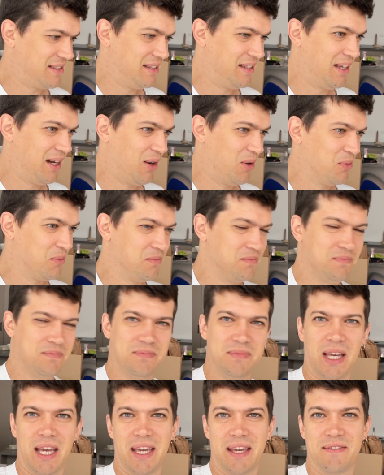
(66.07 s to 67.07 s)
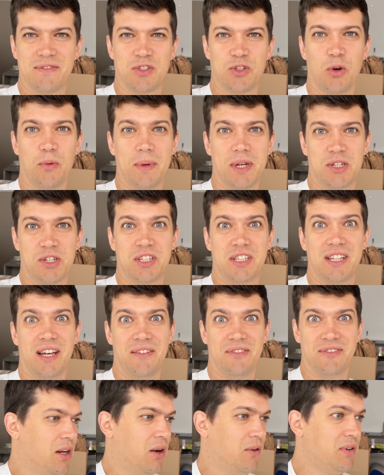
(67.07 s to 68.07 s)
And now I have so much stuff.
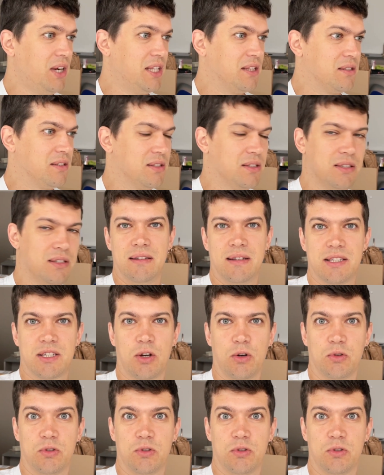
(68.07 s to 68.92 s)
All right, let's go to